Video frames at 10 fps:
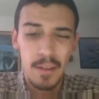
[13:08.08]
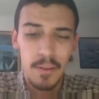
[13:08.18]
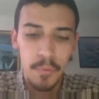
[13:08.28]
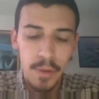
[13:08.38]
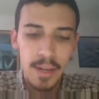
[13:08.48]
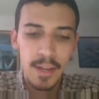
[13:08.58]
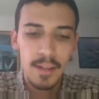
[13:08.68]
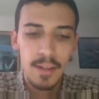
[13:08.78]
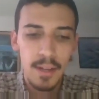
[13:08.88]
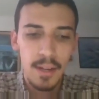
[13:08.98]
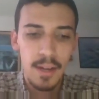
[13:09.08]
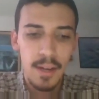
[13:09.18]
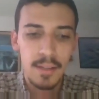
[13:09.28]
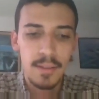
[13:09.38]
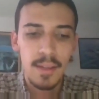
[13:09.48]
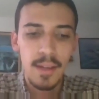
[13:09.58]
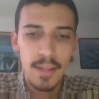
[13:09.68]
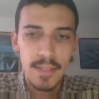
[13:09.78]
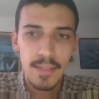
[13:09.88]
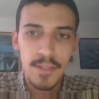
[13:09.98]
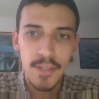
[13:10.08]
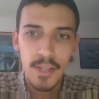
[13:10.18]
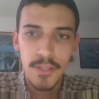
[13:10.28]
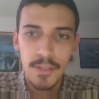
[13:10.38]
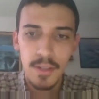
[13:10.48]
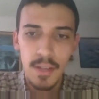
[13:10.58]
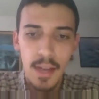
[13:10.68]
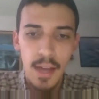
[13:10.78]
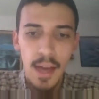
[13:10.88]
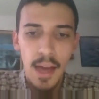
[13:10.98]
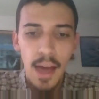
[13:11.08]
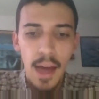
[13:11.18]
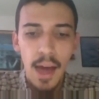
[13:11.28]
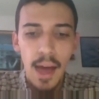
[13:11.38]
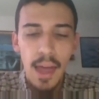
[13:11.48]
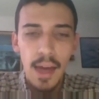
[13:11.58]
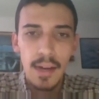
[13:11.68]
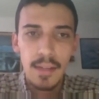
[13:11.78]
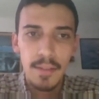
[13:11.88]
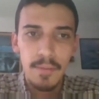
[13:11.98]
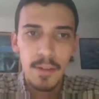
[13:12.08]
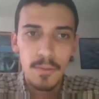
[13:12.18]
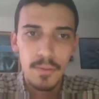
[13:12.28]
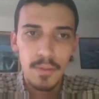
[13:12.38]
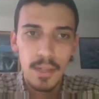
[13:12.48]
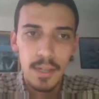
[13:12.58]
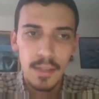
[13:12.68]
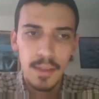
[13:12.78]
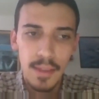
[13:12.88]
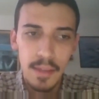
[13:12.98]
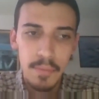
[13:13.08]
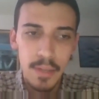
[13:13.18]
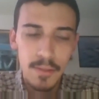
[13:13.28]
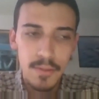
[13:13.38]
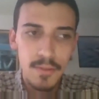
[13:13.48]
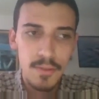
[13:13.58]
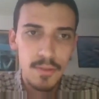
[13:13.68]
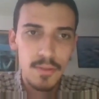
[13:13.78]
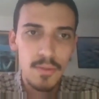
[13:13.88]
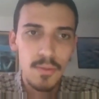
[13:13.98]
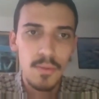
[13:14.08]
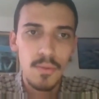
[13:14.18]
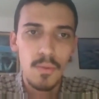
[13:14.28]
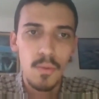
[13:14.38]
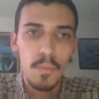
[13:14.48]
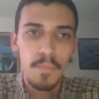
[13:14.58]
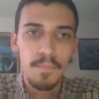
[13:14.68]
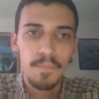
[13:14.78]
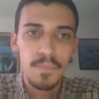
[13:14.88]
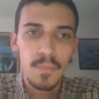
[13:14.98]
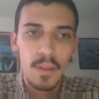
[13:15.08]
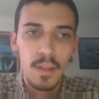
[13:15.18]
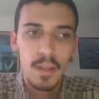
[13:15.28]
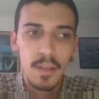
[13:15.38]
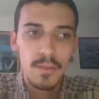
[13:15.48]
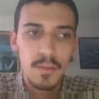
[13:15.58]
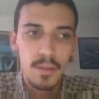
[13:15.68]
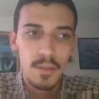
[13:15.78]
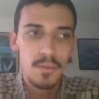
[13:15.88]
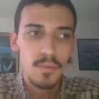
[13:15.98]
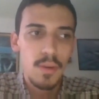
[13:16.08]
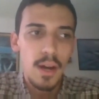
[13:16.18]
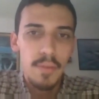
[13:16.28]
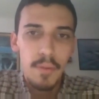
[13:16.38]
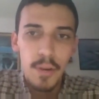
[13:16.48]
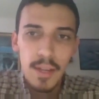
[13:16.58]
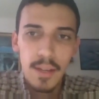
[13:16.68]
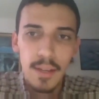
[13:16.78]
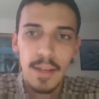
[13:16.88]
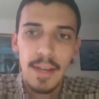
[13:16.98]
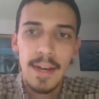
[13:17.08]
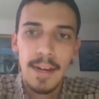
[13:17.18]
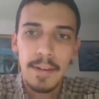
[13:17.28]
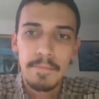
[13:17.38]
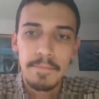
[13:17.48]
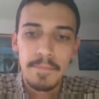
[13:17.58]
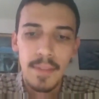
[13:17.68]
reading and the listening section, I had about 10 minutes to have a break. I